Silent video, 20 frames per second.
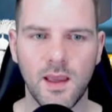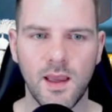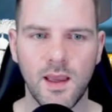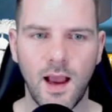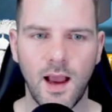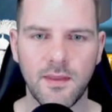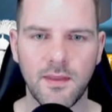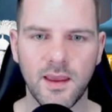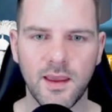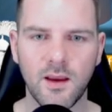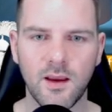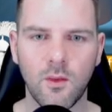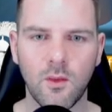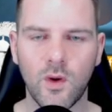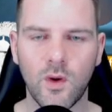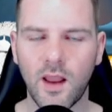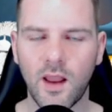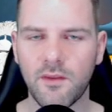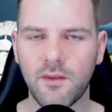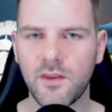I think
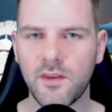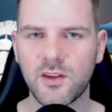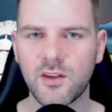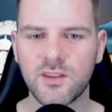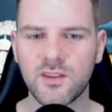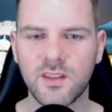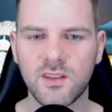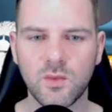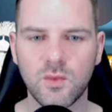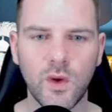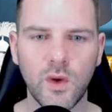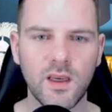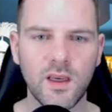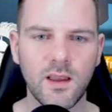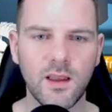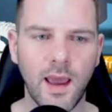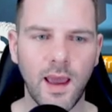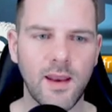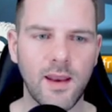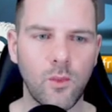when I finish this
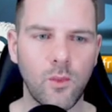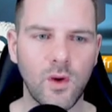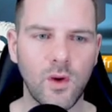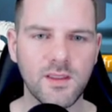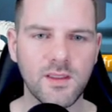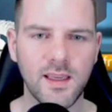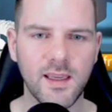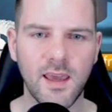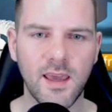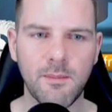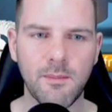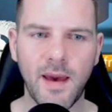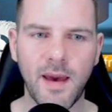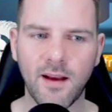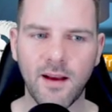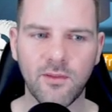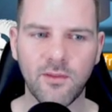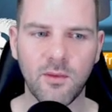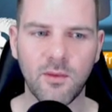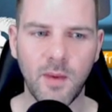wheel and once I get
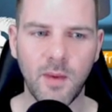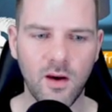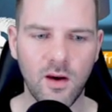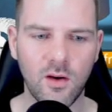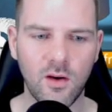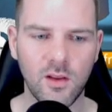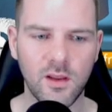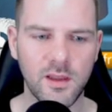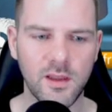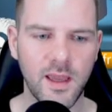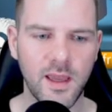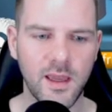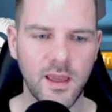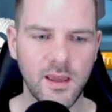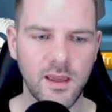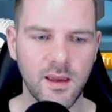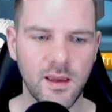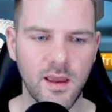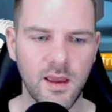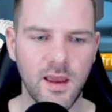back from my
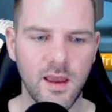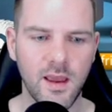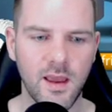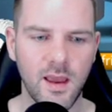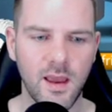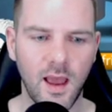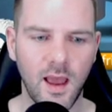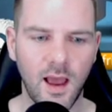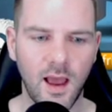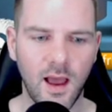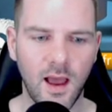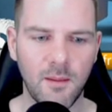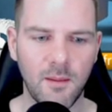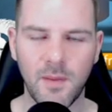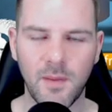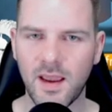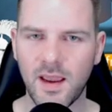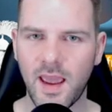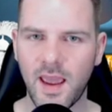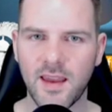holiday, um,
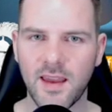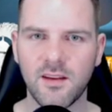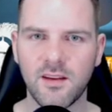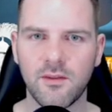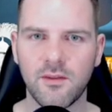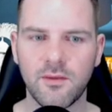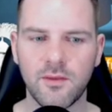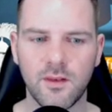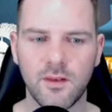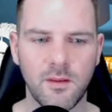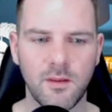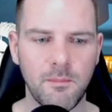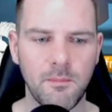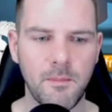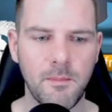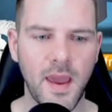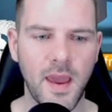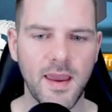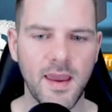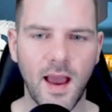by end of
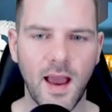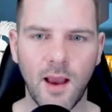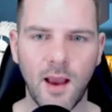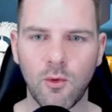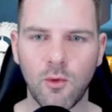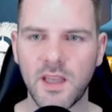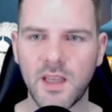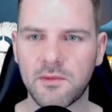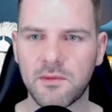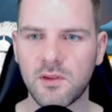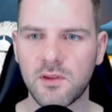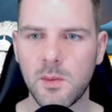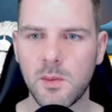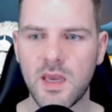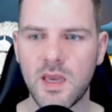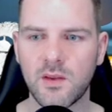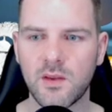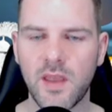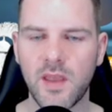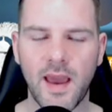May, I will definitely
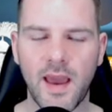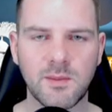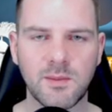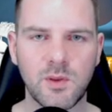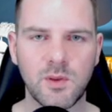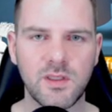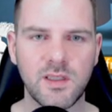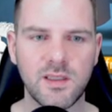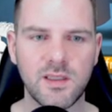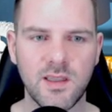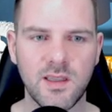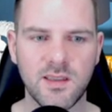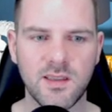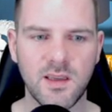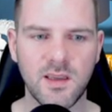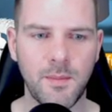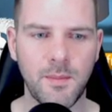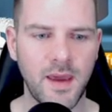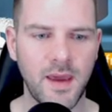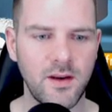be able to expertise this
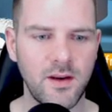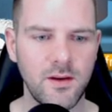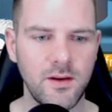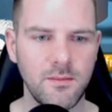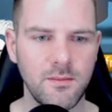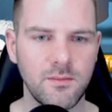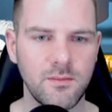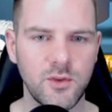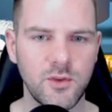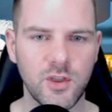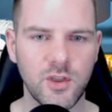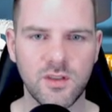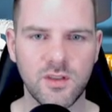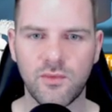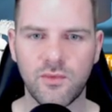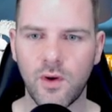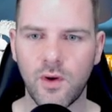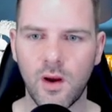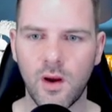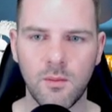commander just
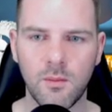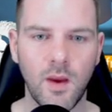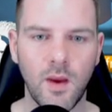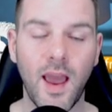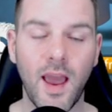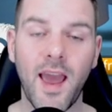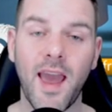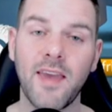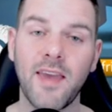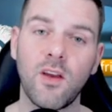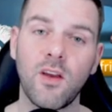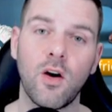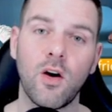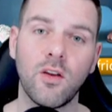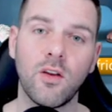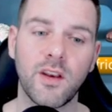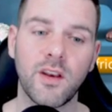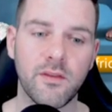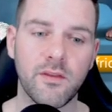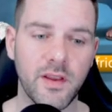from, uh, and the
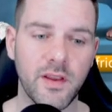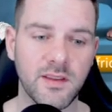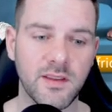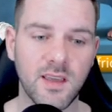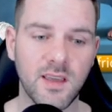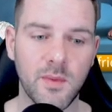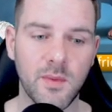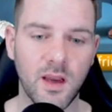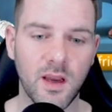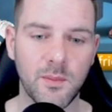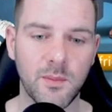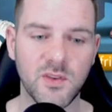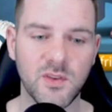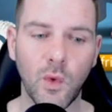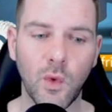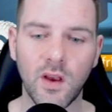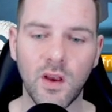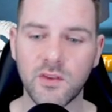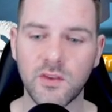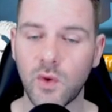holiday events coming up as
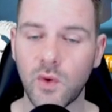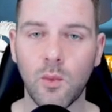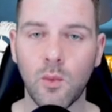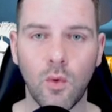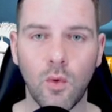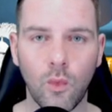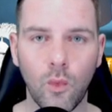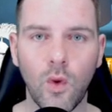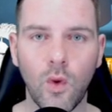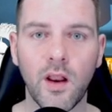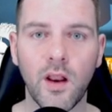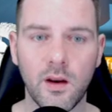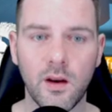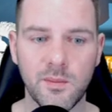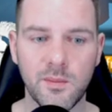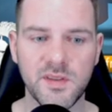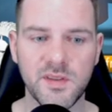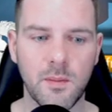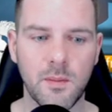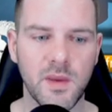well. So I will
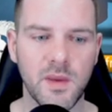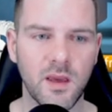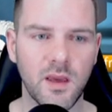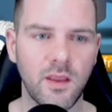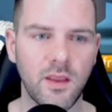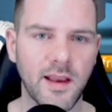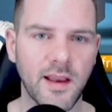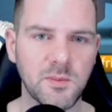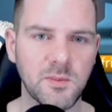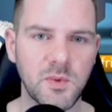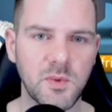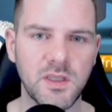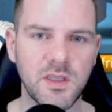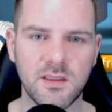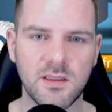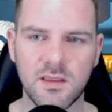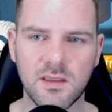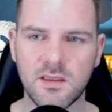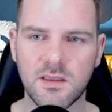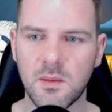100% be able to
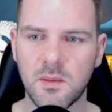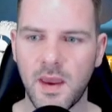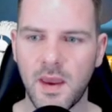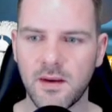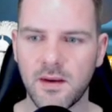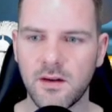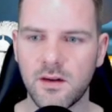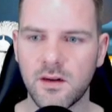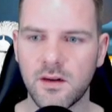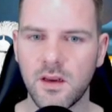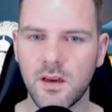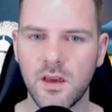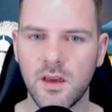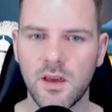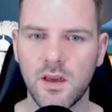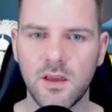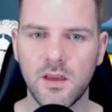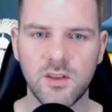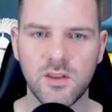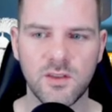expertise this commander
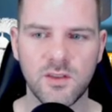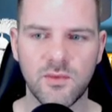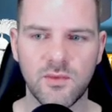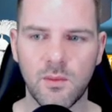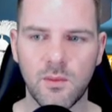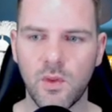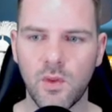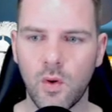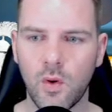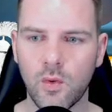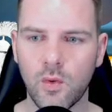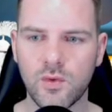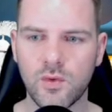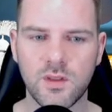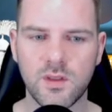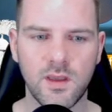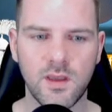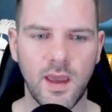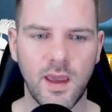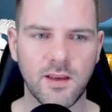just from
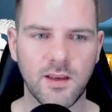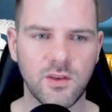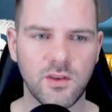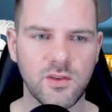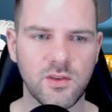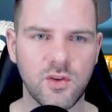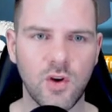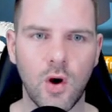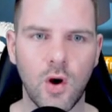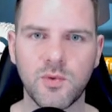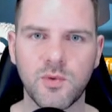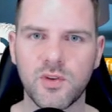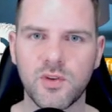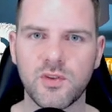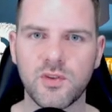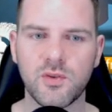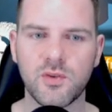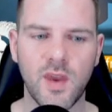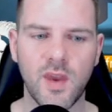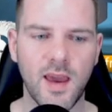those extra
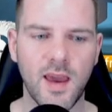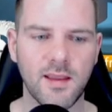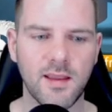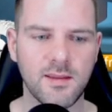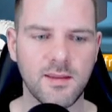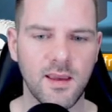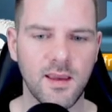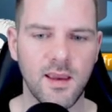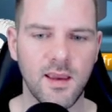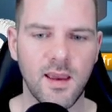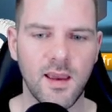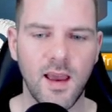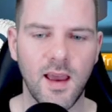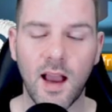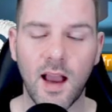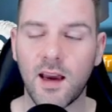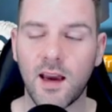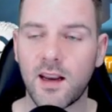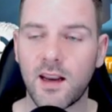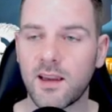sculptures you get.
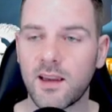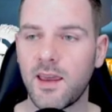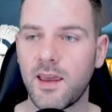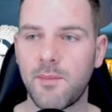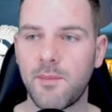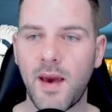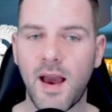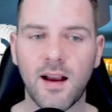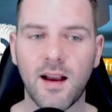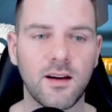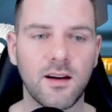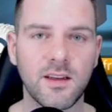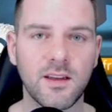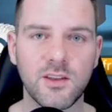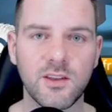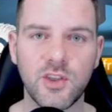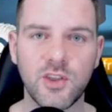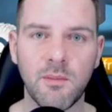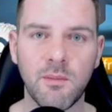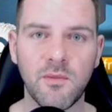I gotta get back onto
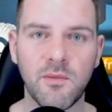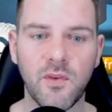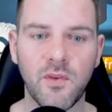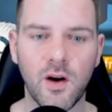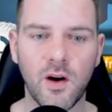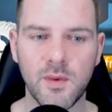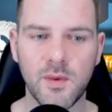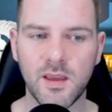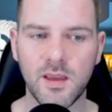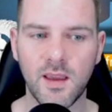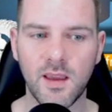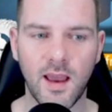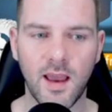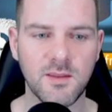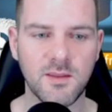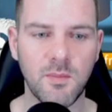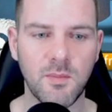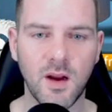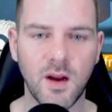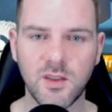gem farming
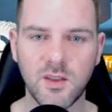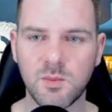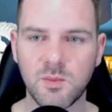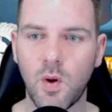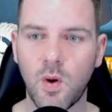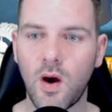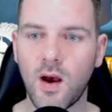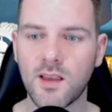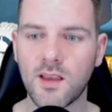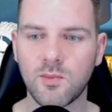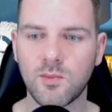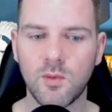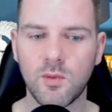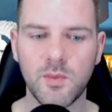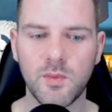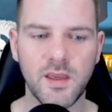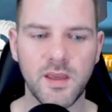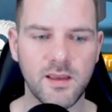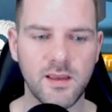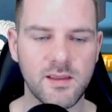as much as possible
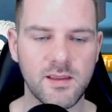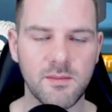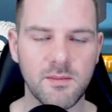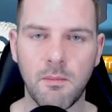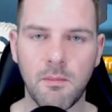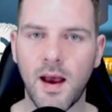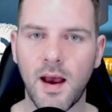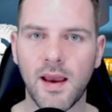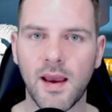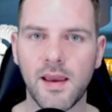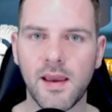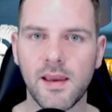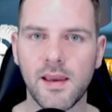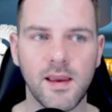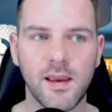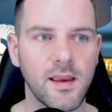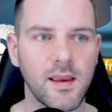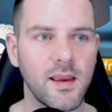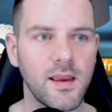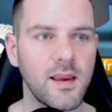because my
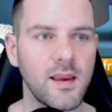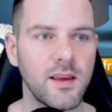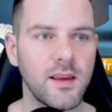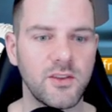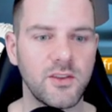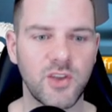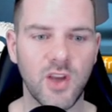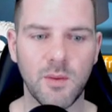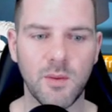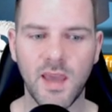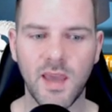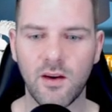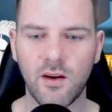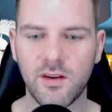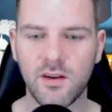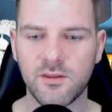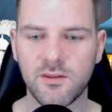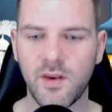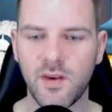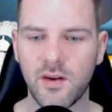gem count
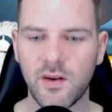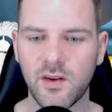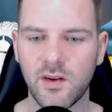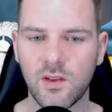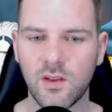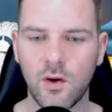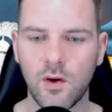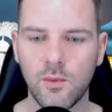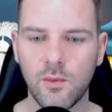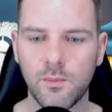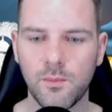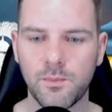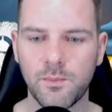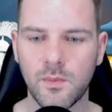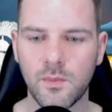is very low.